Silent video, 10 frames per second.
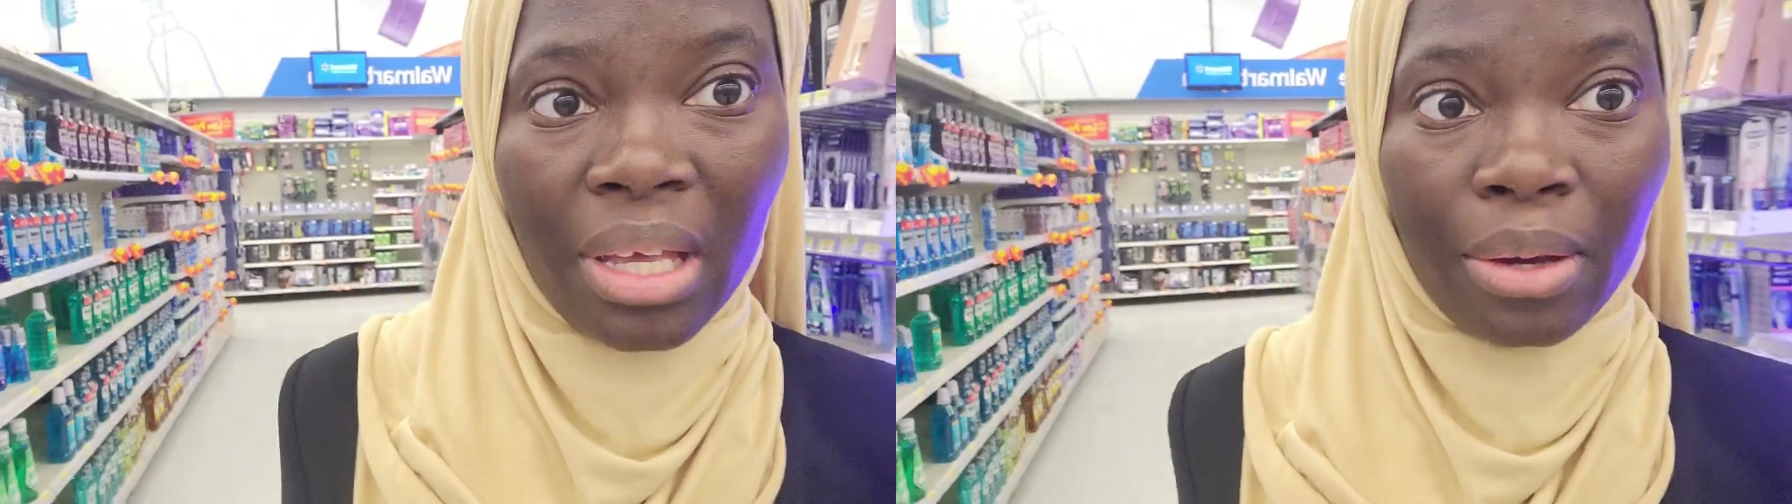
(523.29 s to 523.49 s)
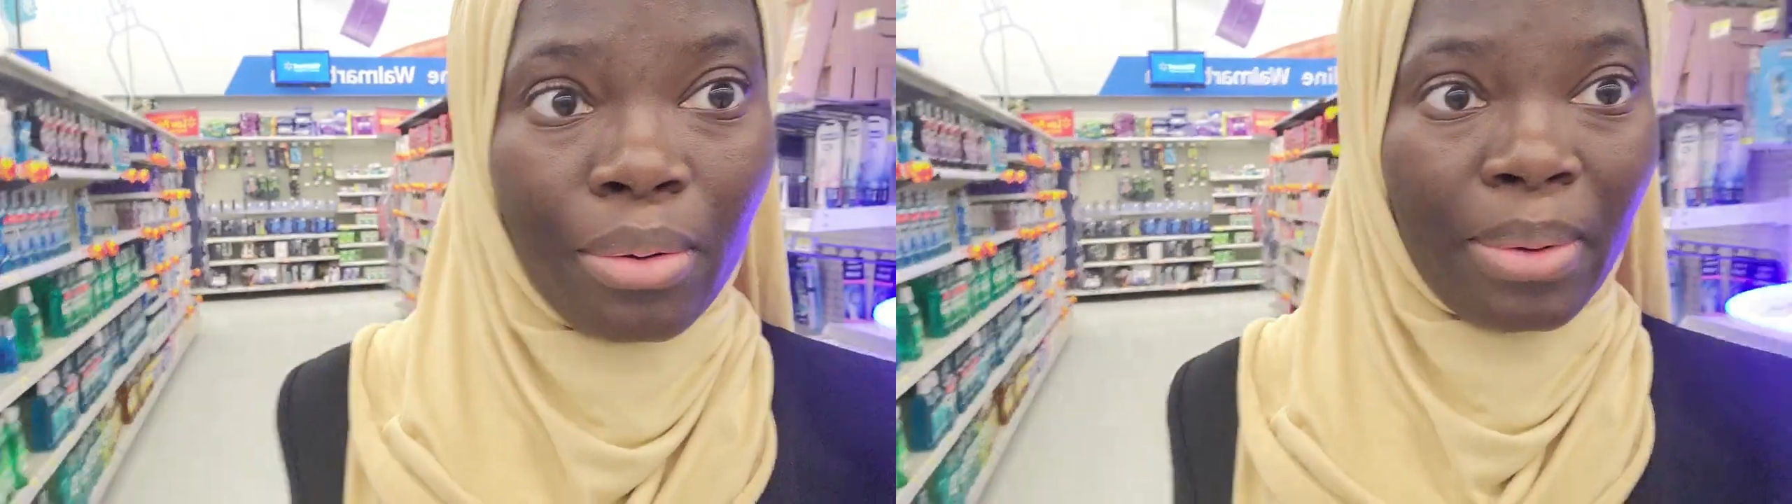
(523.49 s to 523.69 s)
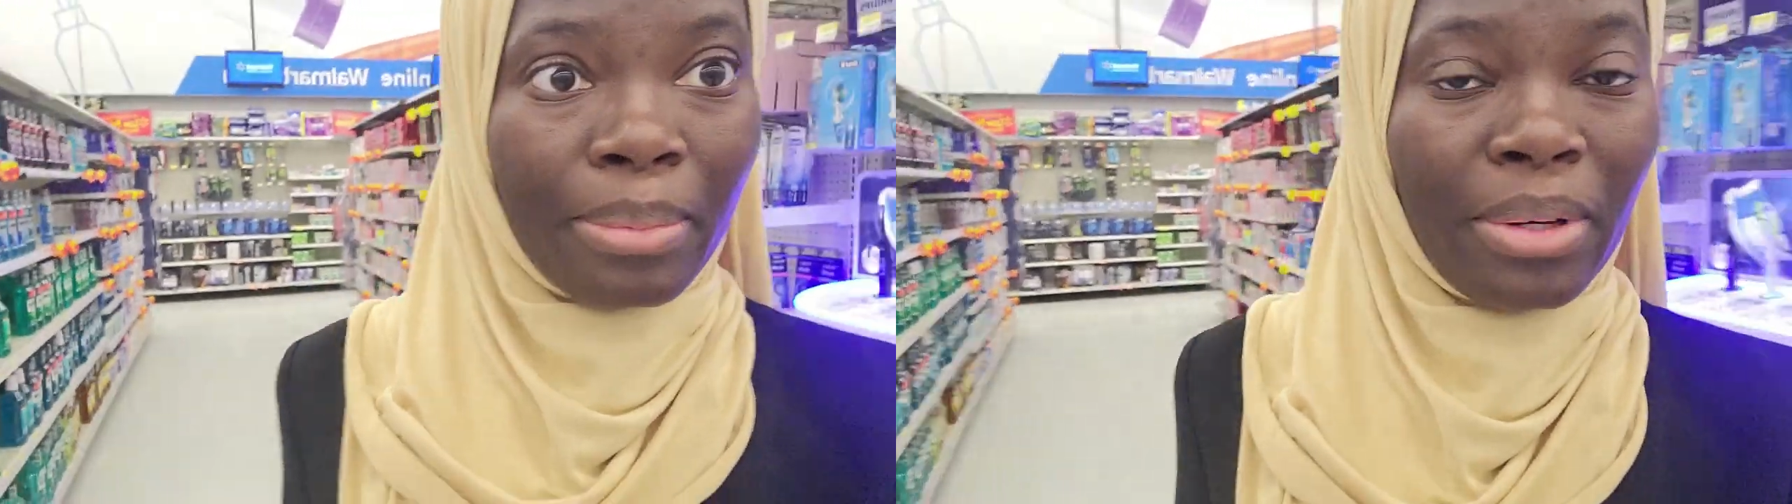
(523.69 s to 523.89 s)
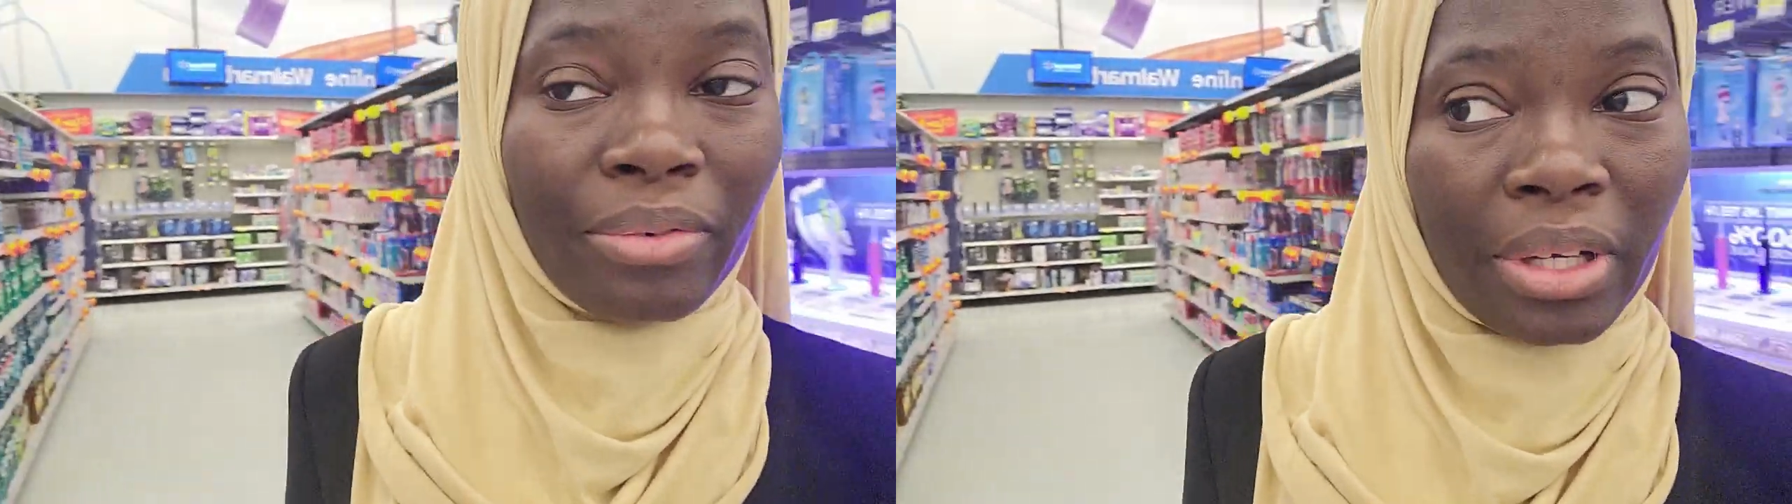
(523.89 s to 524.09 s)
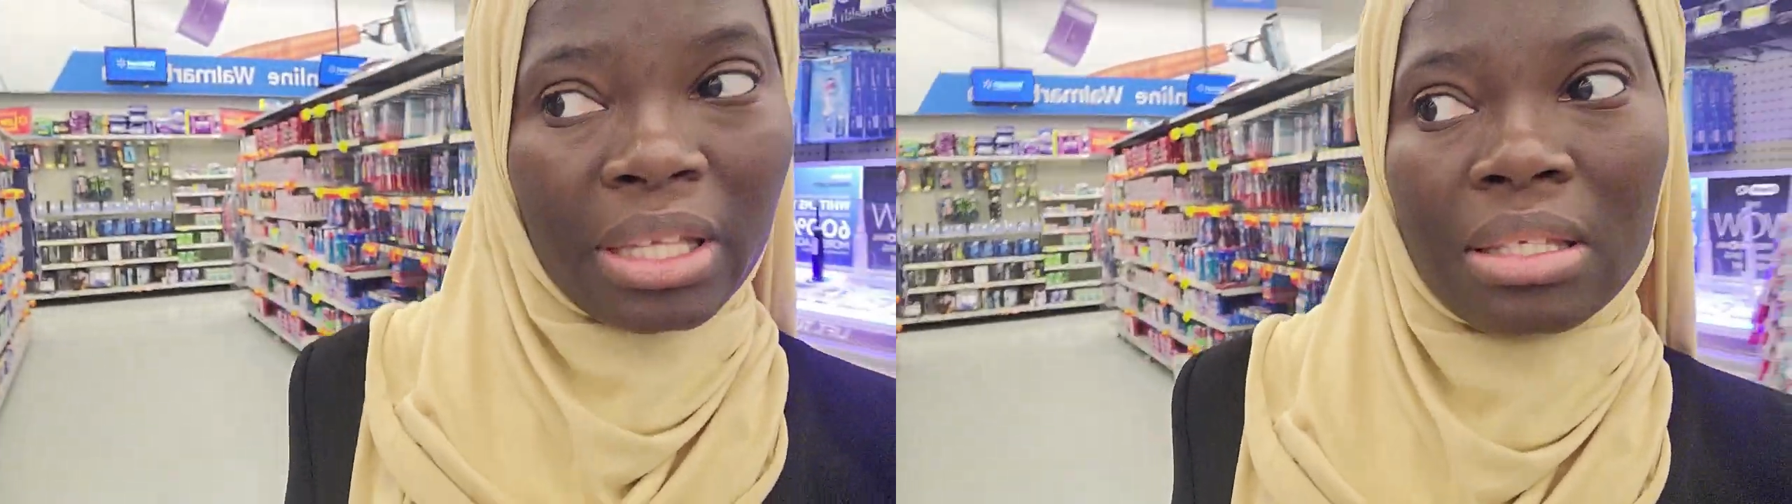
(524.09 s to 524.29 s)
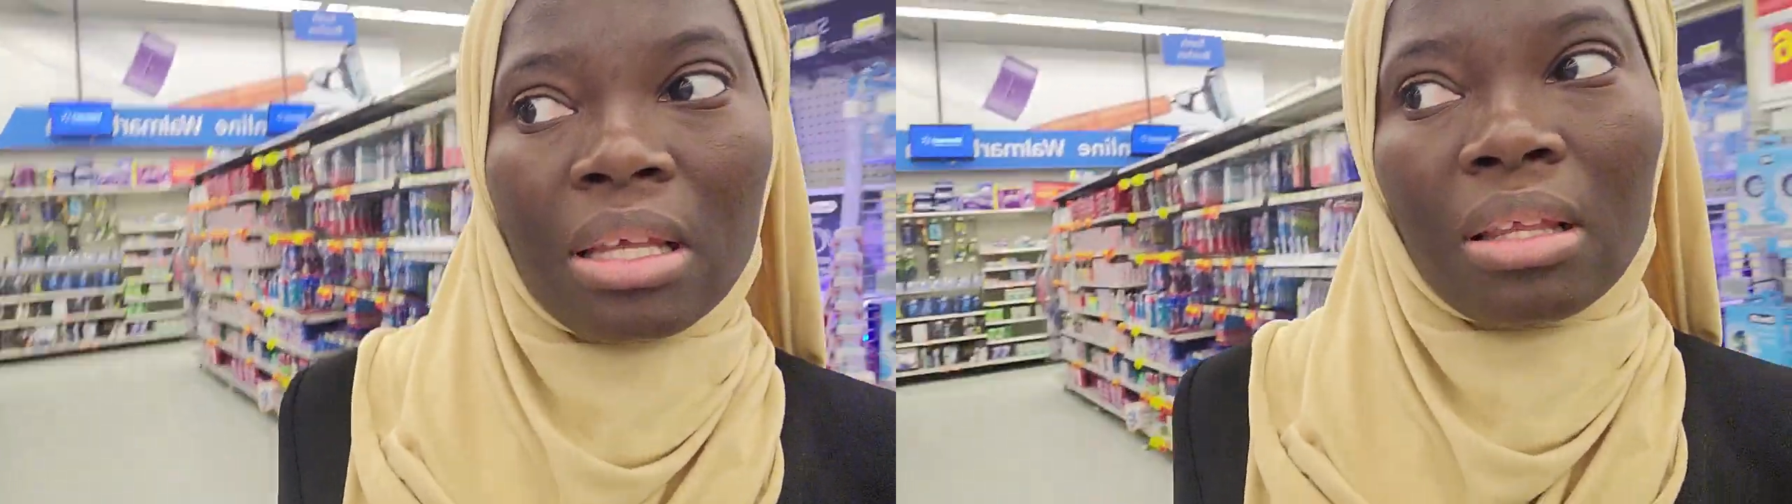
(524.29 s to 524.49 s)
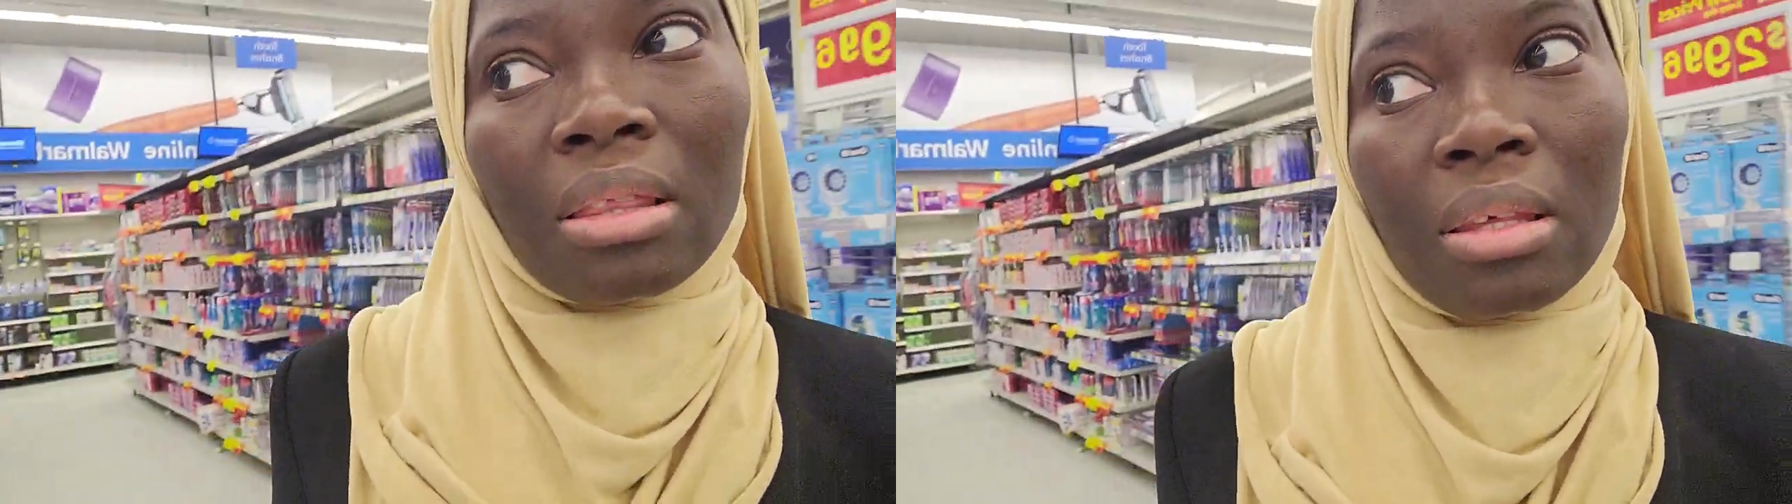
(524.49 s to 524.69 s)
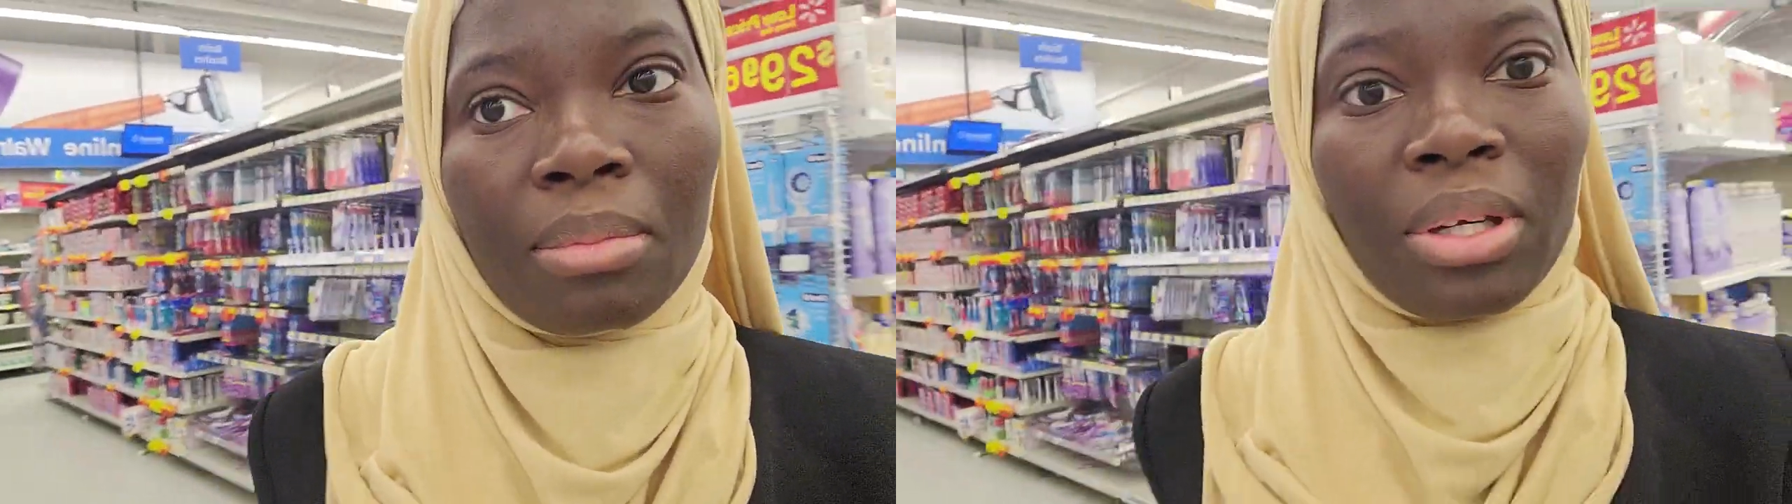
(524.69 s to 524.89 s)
I hope I'm not forgetting anything.